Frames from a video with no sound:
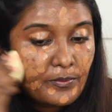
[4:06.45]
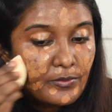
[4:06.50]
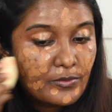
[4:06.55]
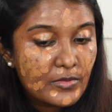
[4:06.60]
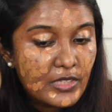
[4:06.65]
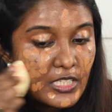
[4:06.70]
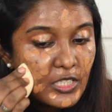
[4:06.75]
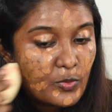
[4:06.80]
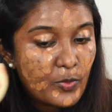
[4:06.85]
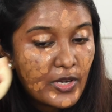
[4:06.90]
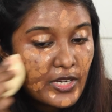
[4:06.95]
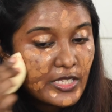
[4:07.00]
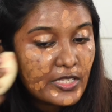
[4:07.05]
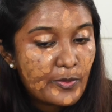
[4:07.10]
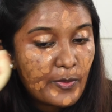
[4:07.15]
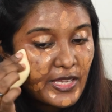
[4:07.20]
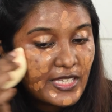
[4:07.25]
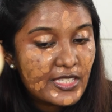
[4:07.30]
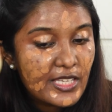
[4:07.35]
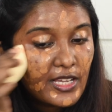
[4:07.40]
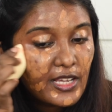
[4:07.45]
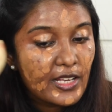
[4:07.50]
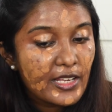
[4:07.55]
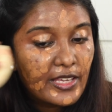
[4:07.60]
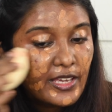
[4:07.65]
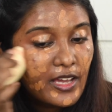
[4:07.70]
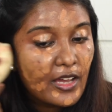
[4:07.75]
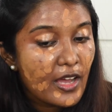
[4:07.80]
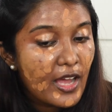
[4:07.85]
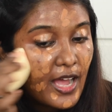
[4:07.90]
This one is
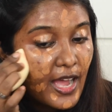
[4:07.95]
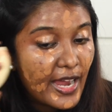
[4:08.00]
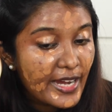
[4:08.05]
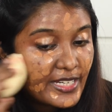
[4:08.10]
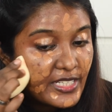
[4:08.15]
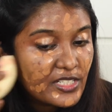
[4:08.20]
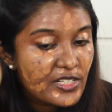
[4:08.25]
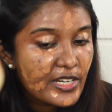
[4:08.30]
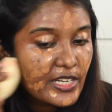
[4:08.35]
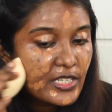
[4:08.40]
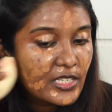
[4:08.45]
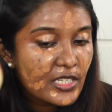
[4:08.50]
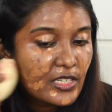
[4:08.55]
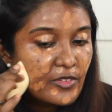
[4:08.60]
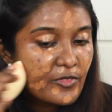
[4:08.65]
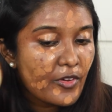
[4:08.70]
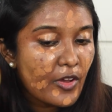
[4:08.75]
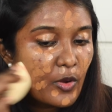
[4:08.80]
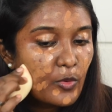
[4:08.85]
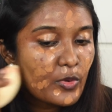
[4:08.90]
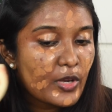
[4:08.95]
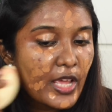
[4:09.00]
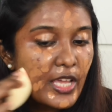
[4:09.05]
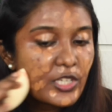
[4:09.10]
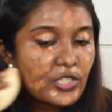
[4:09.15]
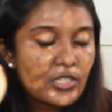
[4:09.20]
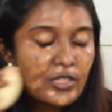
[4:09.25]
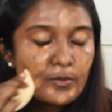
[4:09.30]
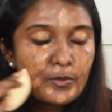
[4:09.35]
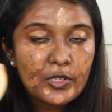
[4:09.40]
basically a hydrating
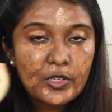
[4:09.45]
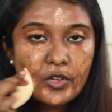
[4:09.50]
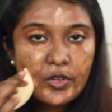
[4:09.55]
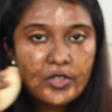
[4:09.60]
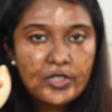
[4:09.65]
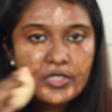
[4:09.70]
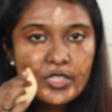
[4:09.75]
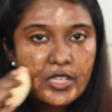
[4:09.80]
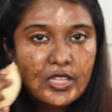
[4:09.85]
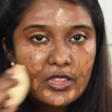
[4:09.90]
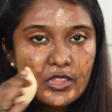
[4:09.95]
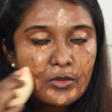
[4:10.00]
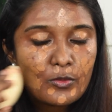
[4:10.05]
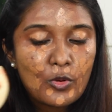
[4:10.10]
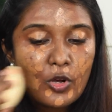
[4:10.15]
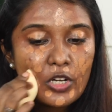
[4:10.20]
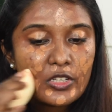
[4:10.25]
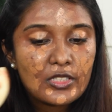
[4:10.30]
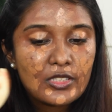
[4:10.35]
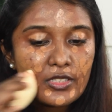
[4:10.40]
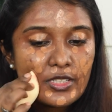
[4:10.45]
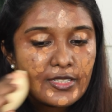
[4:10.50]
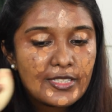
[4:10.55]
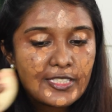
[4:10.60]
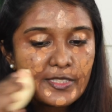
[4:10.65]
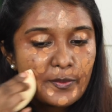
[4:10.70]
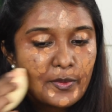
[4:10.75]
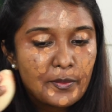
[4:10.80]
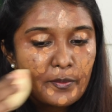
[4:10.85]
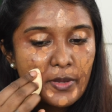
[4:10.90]
foundation, because in the bottle it
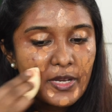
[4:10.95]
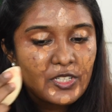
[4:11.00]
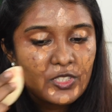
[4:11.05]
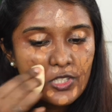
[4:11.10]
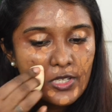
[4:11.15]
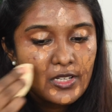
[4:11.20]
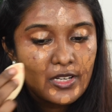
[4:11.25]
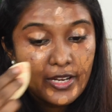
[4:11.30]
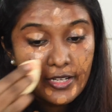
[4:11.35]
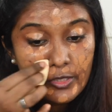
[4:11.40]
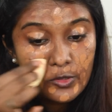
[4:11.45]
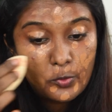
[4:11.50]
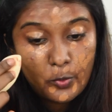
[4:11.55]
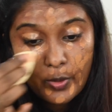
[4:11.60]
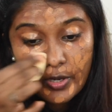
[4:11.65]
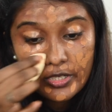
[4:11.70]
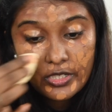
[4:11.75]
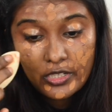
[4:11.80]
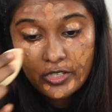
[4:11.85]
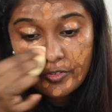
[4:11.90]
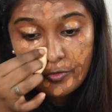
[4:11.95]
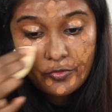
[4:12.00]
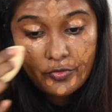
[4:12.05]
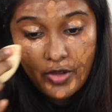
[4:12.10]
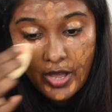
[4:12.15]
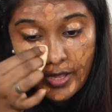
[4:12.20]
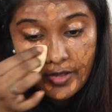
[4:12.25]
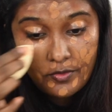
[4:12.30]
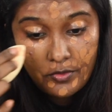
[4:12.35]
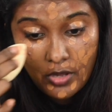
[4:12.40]
has been mentioned like
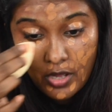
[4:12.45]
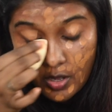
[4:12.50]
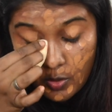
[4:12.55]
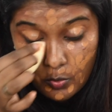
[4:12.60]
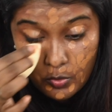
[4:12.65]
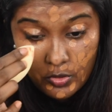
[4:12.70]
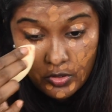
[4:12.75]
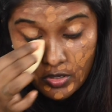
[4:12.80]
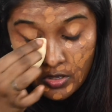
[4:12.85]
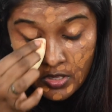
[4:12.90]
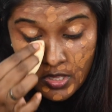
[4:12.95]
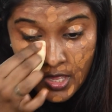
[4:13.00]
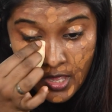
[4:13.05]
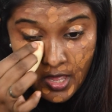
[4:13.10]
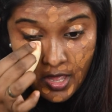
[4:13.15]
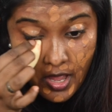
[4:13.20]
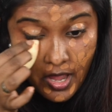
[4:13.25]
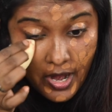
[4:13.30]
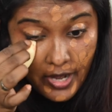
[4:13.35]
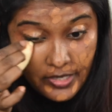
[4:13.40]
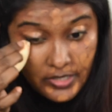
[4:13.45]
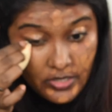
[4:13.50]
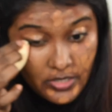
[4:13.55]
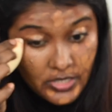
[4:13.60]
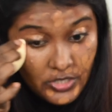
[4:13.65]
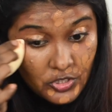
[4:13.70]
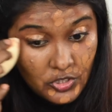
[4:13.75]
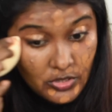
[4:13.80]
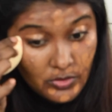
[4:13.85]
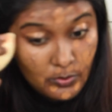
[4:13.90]
25 hour
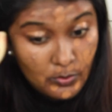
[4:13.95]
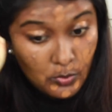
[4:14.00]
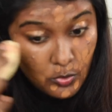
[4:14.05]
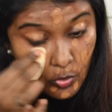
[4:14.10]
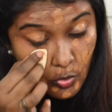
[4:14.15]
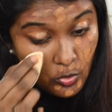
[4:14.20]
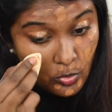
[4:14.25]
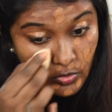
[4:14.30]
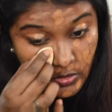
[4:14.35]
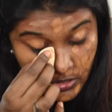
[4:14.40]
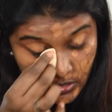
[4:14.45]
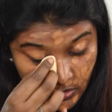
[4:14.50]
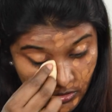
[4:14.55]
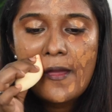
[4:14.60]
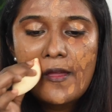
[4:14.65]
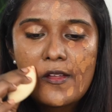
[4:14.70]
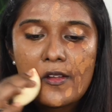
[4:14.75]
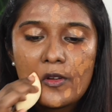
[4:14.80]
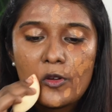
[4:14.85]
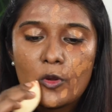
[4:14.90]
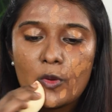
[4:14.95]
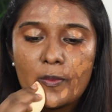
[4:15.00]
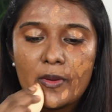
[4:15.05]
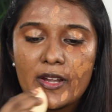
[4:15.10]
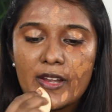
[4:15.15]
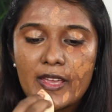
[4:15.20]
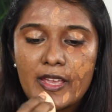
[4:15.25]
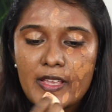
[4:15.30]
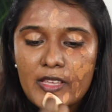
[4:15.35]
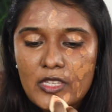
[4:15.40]
hydration boost.
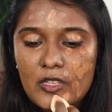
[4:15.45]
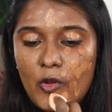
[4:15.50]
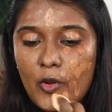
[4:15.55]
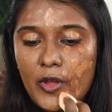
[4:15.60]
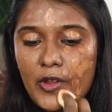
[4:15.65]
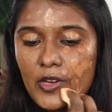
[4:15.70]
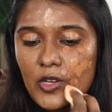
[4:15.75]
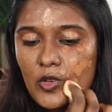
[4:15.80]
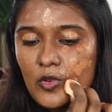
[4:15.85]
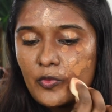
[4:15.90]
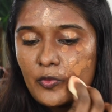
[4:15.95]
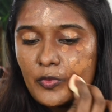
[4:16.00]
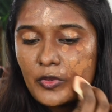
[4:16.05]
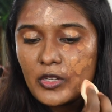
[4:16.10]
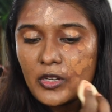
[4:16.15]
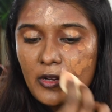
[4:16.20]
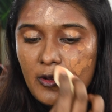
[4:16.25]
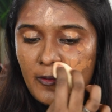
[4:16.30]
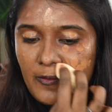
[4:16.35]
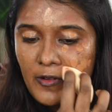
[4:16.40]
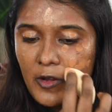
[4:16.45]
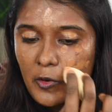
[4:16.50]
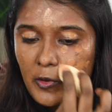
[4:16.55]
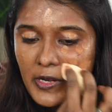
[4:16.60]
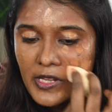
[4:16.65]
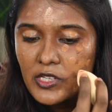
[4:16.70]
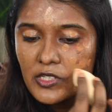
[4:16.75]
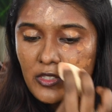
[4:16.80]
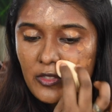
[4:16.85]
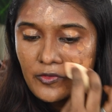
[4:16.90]
Nobody is going to wear
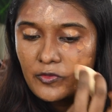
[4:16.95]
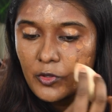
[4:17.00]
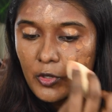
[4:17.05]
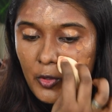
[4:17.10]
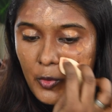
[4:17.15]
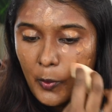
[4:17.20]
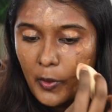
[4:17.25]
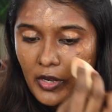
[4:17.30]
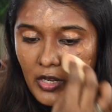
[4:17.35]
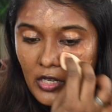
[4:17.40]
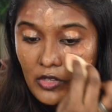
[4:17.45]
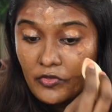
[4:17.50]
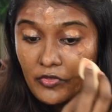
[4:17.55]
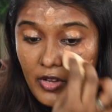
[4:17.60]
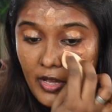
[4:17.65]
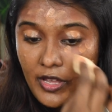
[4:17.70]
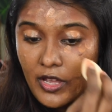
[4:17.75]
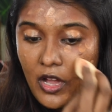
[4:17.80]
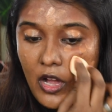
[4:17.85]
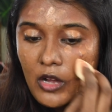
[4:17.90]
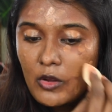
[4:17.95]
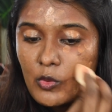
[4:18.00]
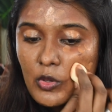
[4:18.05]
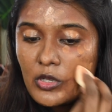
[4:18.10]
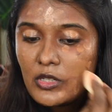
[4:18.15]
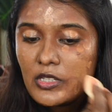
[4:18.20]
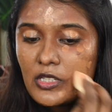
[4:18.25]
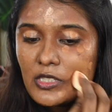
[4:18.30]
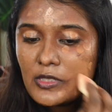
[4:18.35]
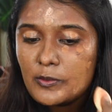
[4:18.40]
foundation for 25
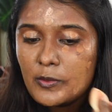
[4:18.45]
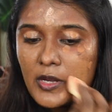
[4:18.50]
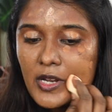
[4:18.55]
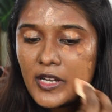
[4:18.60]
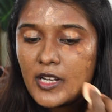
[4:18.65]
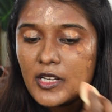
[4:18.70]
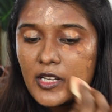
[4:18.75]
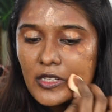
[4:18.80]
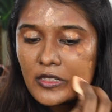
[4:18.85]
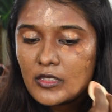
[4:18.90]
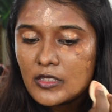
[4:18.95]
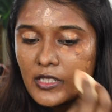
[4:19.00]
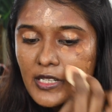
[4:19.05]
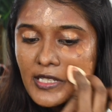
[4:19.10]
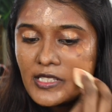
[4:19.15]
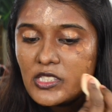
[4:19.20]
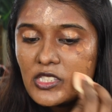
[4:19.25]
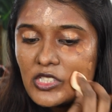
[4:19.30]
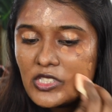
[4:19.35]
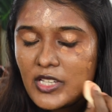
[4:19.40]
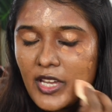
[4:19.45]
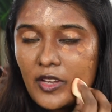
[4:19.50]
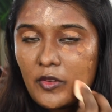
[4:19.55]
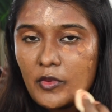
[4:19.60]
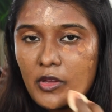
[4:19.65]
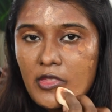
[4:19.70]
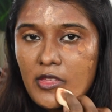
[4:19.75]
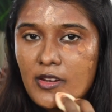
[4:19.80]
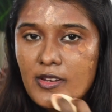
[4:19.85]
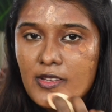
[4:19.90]
hours, but let's check
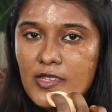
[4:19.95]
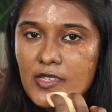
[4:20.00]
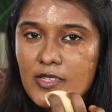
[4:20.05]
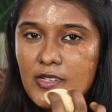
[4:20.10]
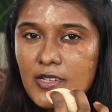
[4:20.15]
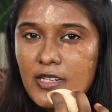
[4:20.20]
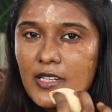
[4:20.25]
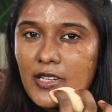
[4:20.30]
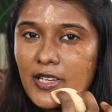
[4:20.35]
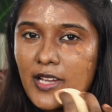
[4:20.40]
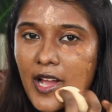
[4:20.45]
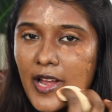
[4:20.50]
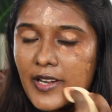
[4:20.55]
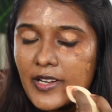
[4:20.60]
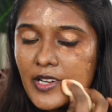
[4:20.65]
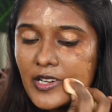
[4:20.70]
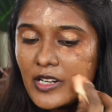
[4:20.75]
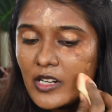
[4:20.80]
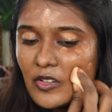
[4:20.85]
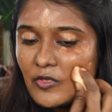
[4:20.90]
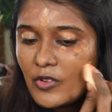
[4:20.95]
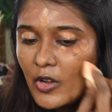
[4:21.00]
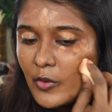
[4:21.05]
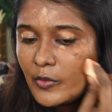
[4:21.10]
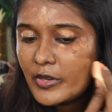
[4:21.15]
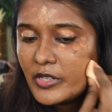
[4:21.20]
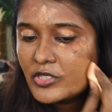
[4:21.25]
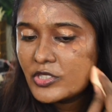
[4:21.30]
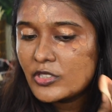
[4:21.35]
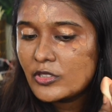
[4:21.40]
whether it's really hydrating
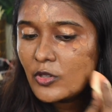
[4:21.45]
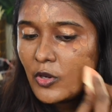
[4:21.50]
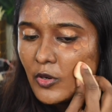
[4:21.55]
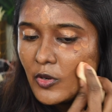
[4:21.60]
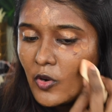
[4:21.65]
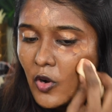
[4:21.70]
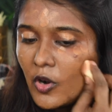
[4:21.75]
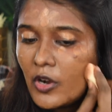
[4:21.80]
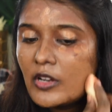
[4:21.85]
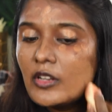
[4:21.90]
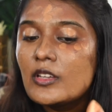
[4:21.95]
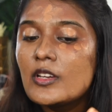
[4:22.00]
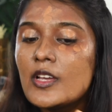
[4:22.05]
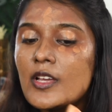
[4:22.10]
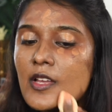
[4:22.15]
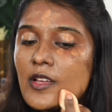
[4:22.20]
foundation or not.